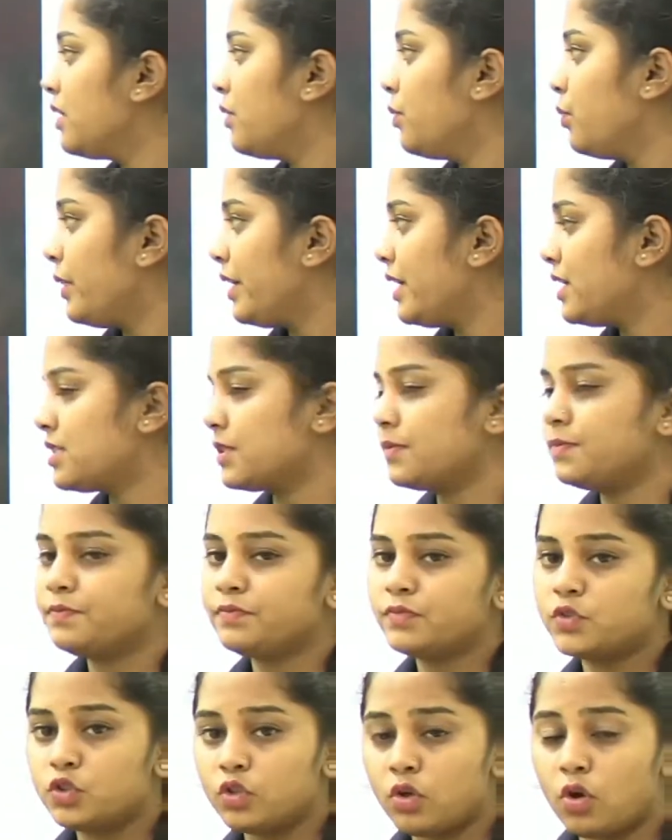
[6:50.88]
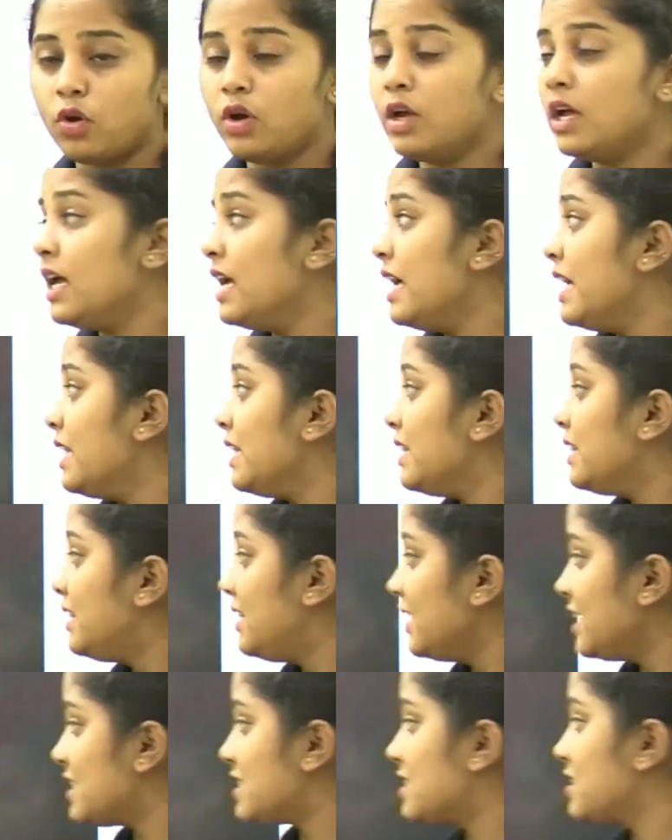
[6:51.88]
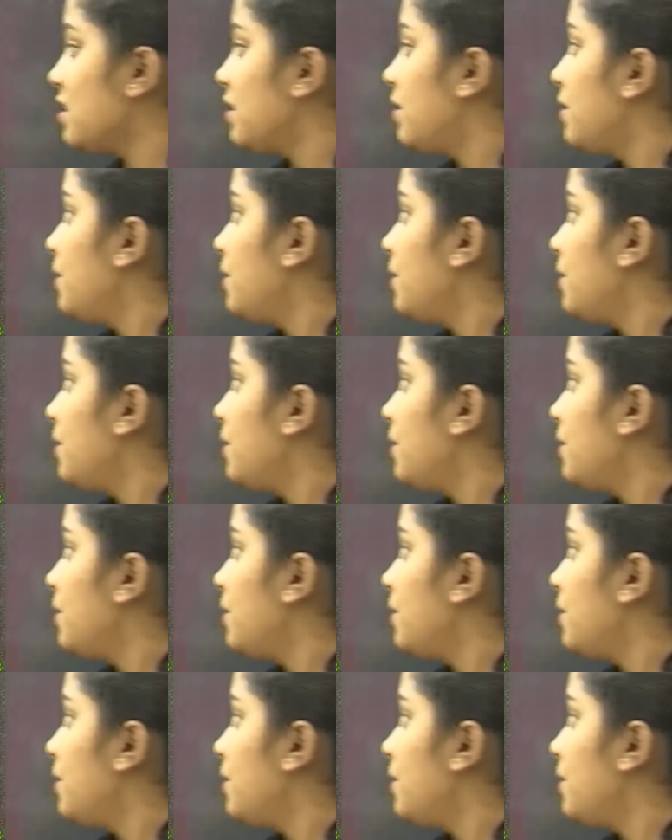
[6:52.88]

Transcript: the weeds. So this